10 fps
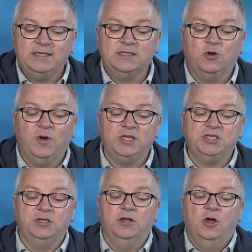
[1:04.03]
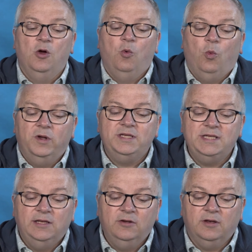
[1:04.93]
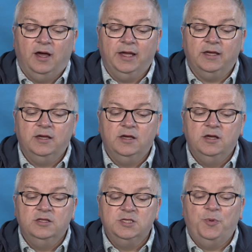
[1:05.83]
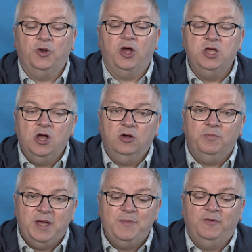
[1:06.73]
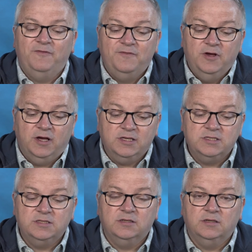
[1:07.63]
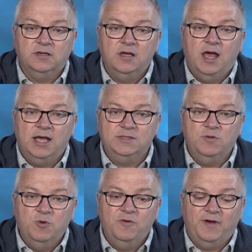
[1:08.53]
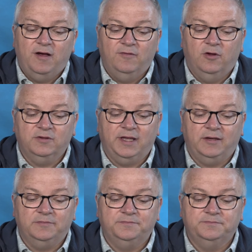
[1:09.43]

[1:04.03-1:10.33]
ask the question what does it look like to put our young people first as we move out of lockdown?